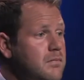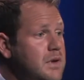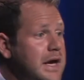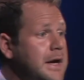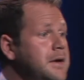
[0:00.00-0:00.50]

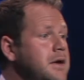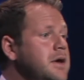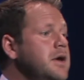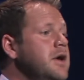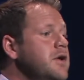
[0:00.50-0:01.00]
Okay?
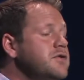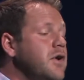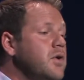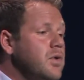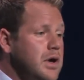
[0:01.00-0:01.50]

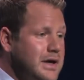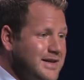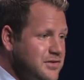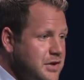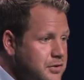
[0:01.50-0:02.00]
So
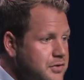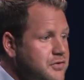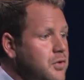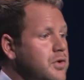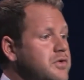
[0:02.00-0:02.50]
consider the
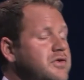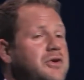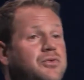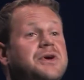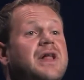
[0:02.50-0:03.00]
source
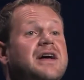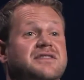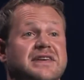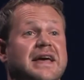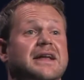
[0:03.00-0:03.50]
and realize
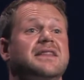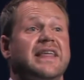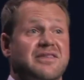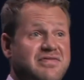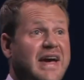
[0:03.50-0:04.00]
again
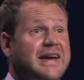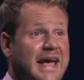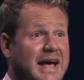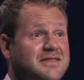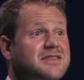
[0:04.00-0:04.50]
that fatty
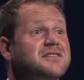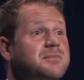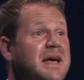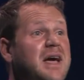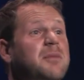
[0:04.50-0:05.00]
acids
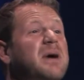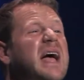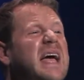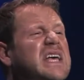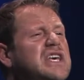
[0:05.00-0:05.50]
make up
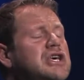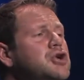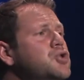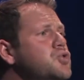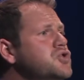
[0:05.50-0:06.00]
a
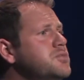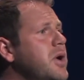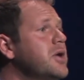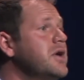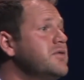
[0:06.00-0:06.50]
huge
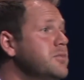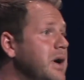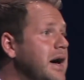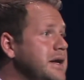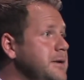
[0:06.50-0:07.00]
part of your
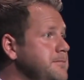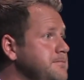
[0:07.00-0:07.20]
body.